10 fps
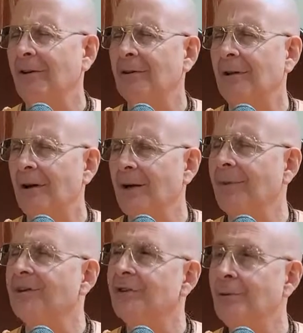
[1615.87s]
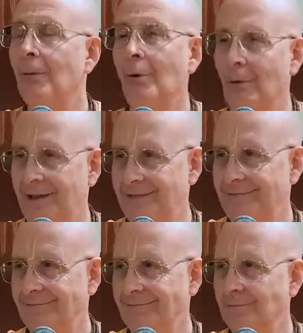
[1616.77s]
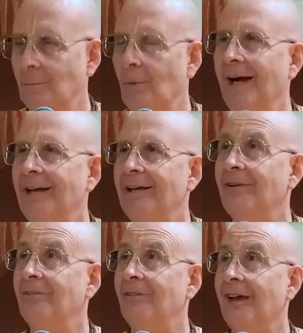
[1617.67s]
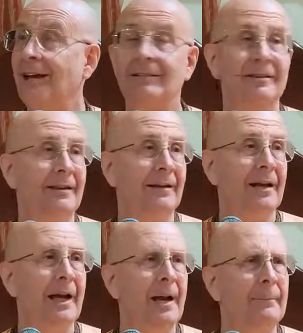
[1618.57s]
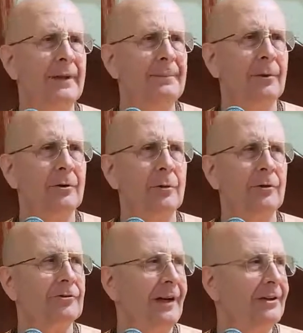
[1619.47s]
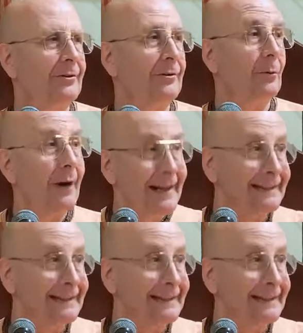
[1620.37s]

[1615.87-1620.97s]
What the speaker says: Karma 201, why it is that people who are trying to do the right